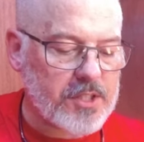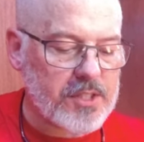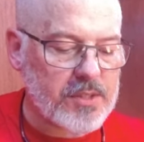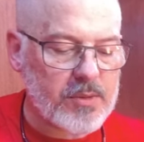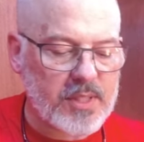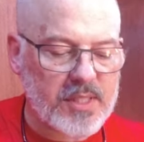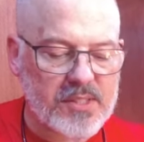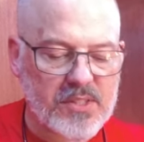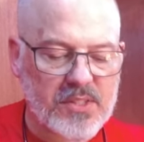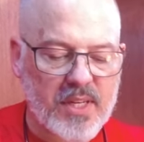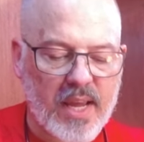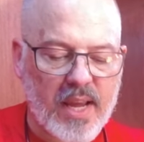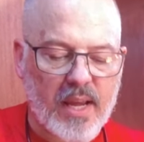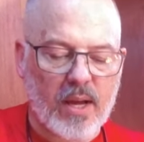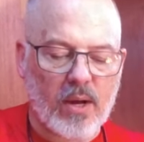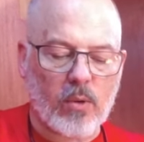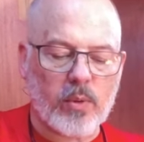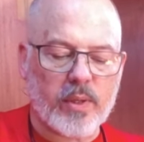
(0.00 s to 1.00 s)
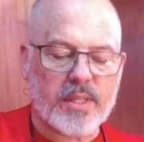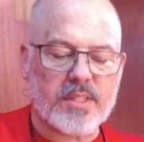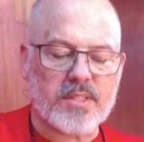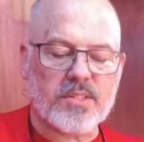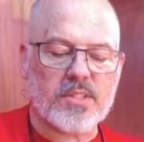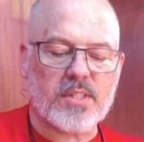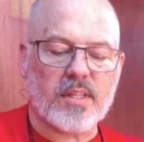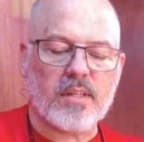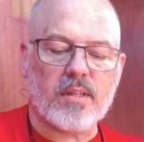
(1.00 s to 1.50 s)
to do this now
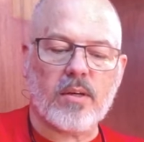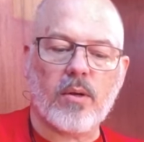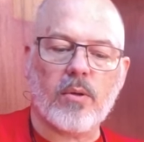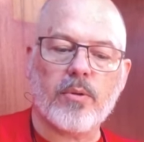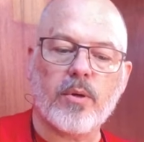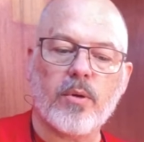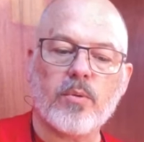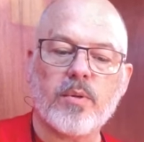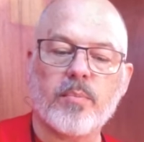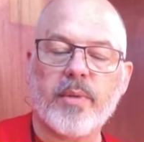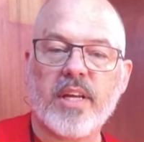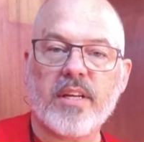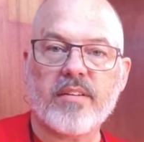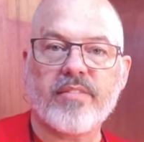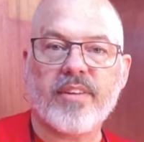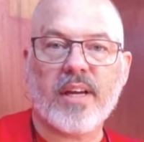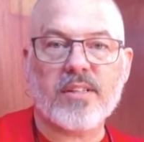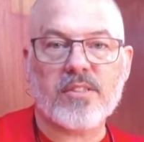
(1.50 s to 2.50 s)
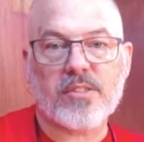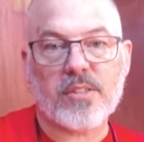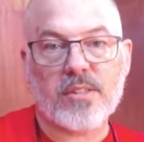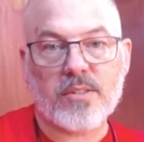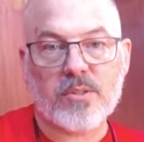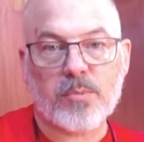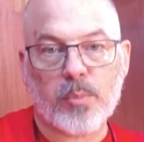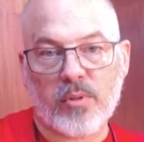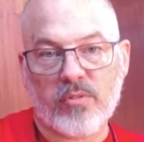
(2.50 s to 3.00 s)
is that although the
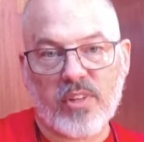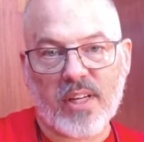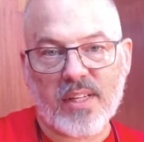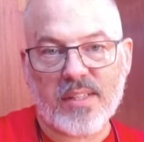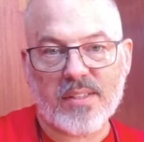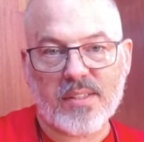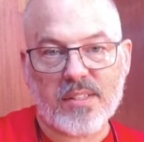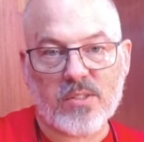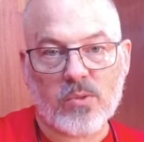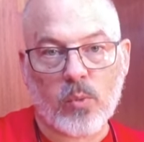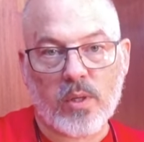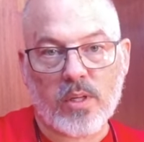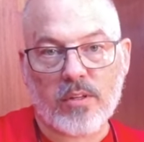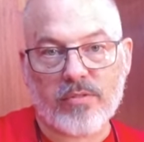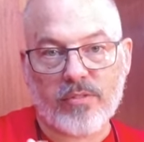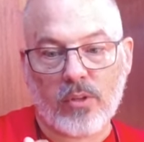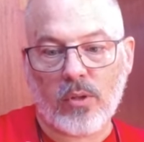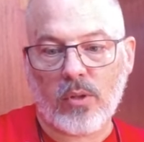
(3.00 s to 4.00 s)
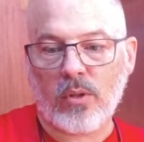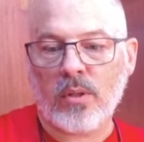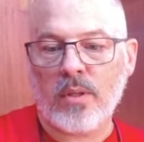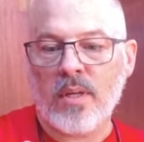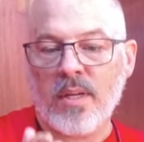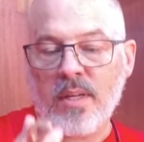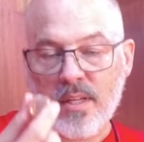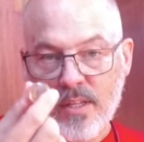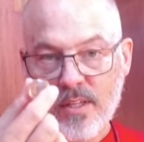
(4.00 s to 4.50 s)
manufacturer has provided this wonderful
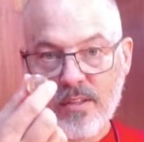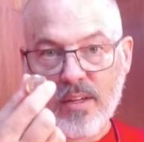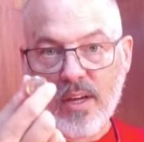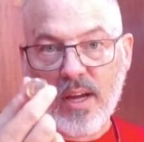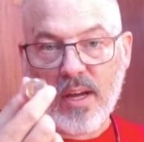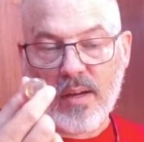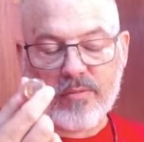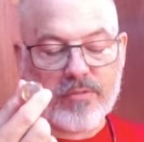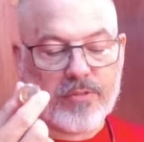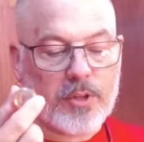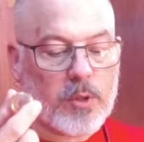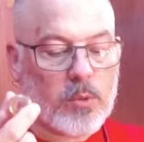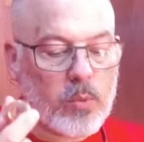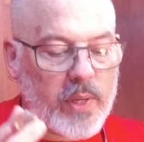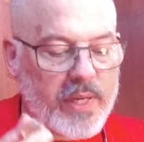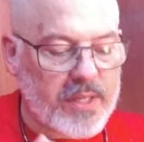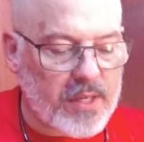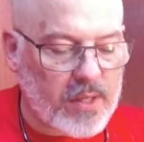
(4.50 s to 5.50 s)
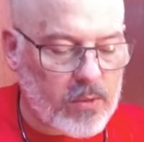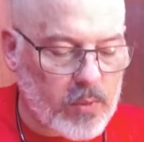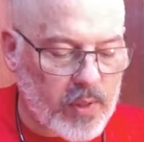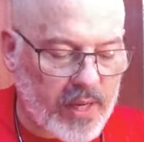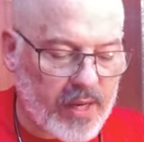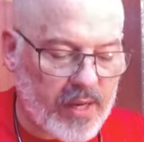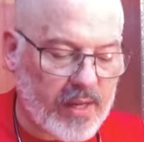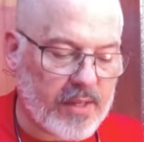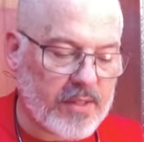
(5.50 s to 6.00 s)
uh, view window
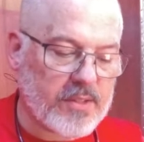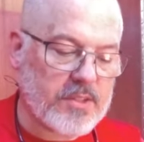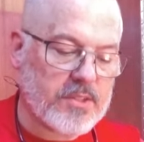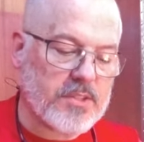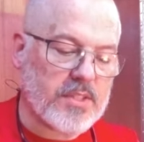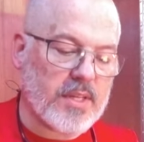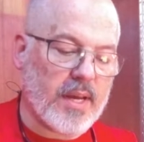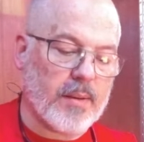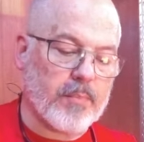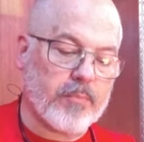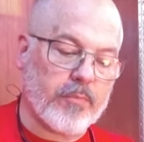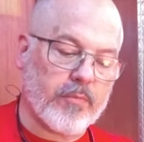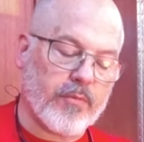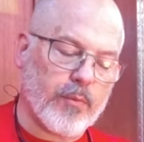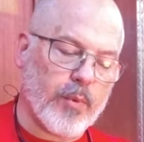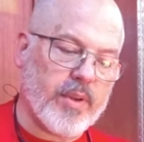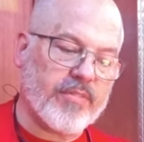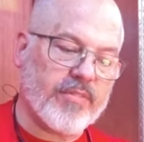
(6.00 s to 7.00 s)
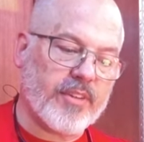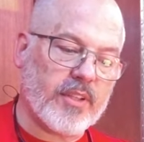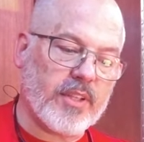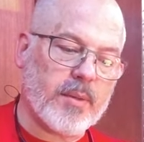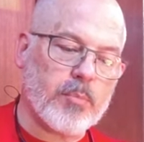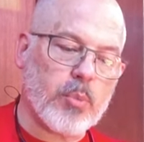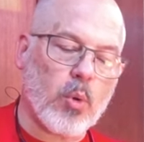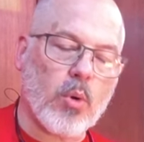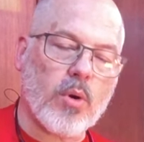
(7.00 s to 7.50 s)
and um,
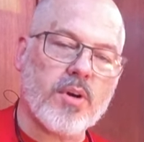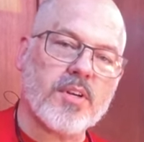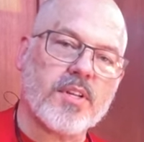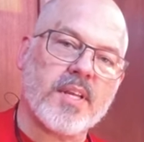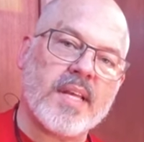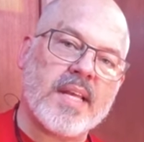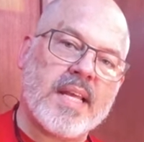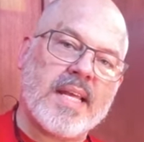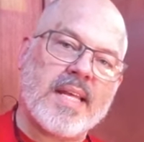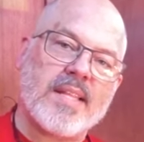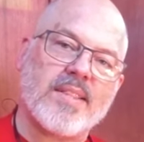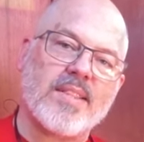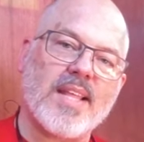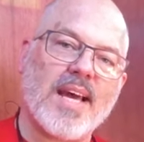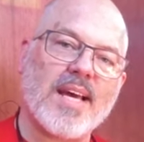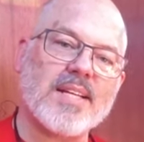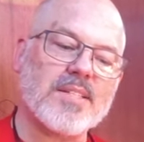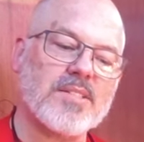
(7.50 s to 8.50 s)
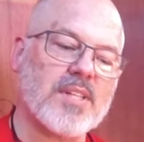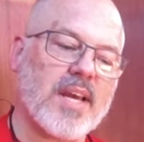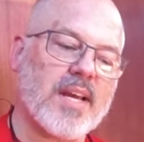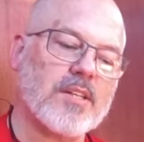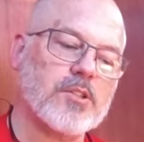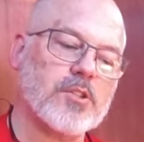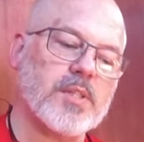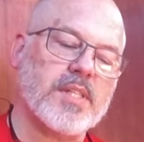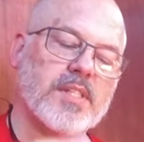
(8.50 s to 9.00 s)
refilling port, that is
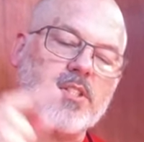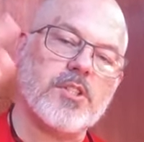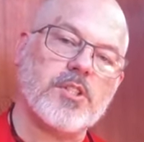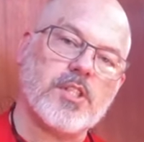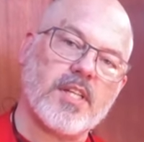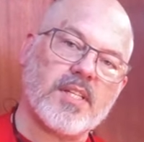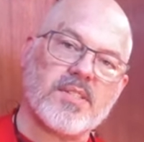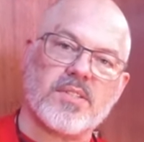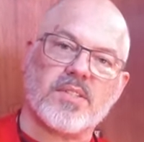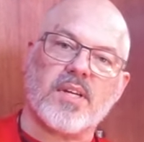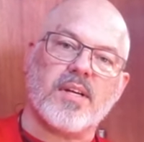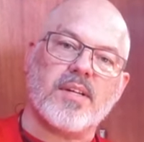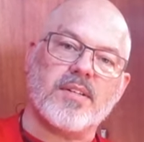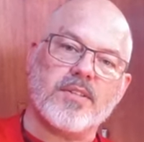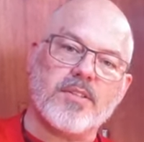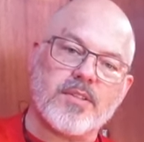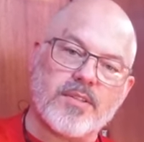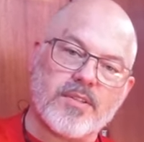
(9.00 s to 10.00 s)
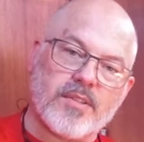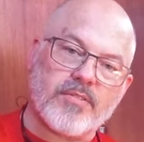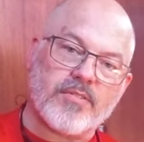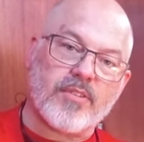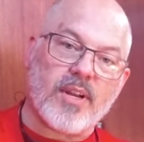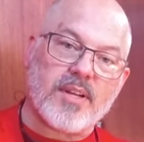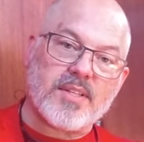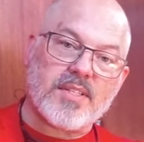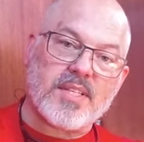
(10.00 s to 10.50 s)
actually just under the
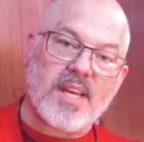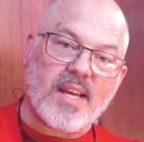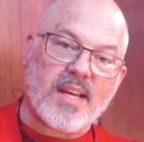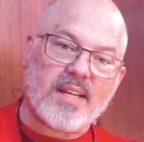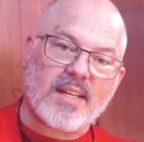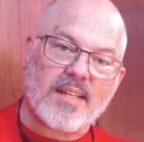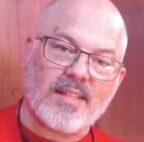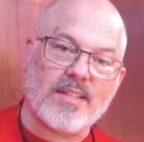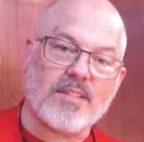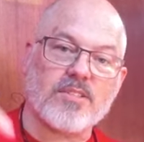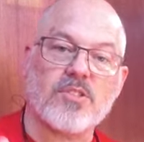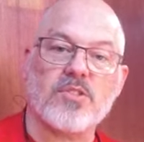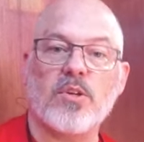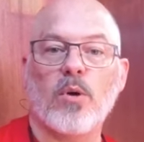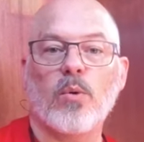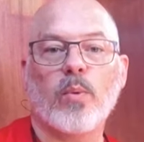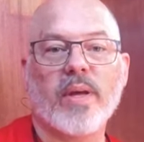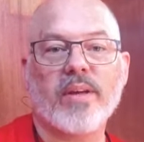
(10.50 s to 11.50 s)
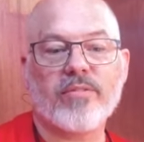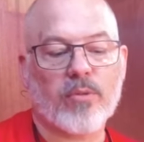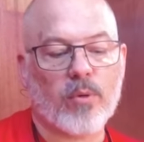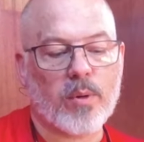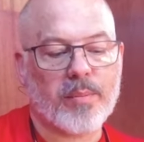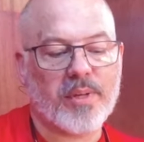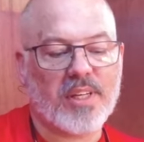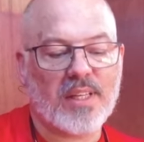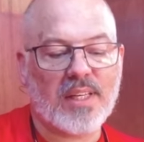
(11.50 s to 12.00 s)
front deck, and there's no way
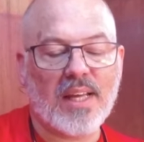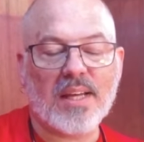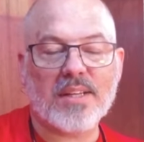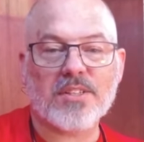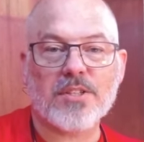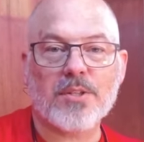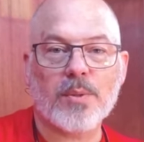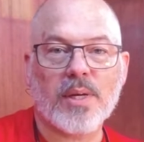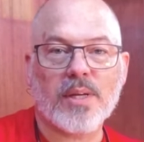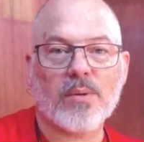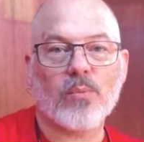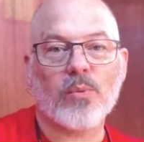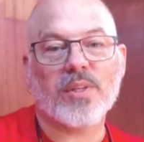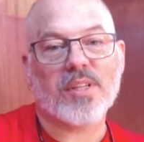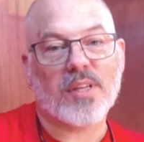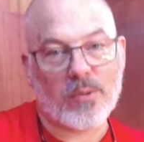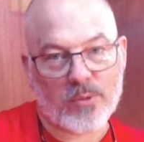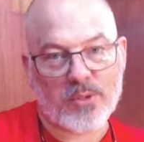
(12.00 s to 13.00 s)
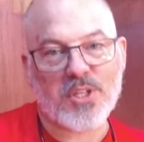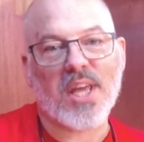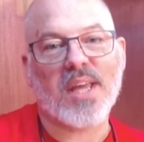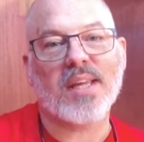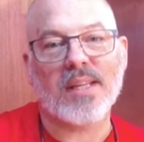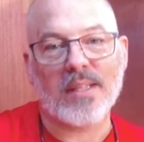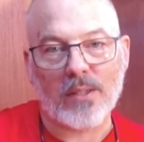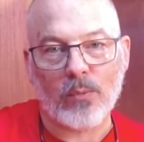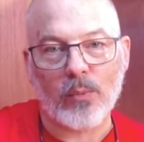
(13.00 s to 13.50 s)
for me to get to it without
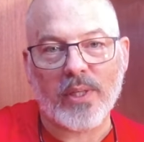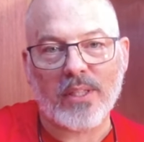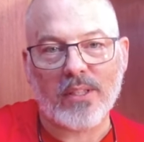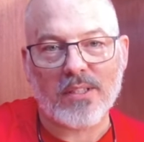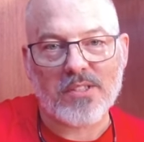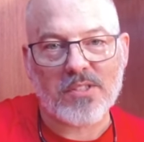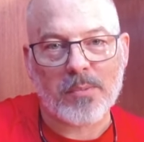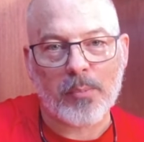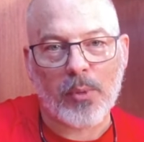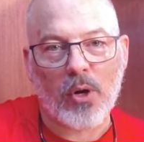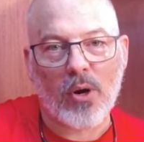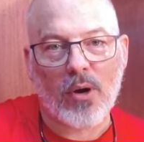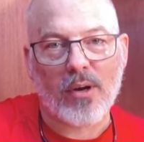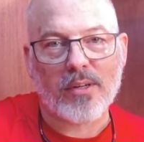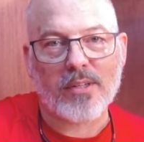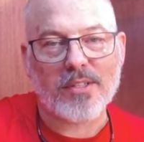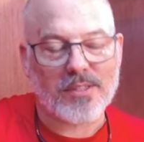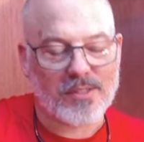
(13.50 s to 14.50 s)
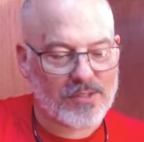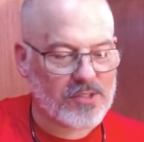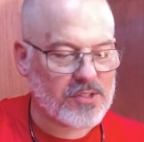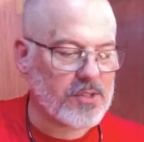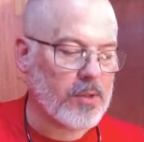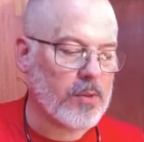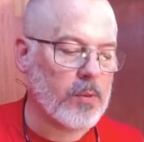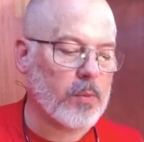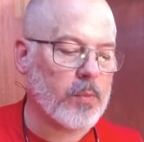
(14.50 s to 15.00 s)
taking the windlass apart.
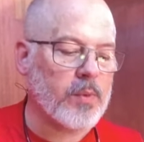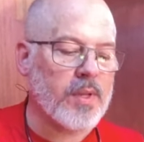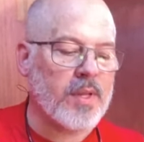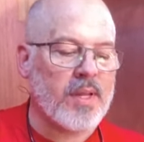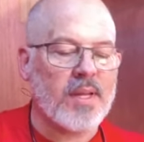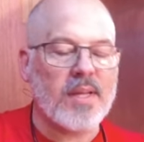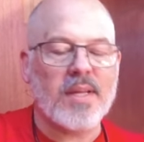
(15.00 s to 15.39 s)
So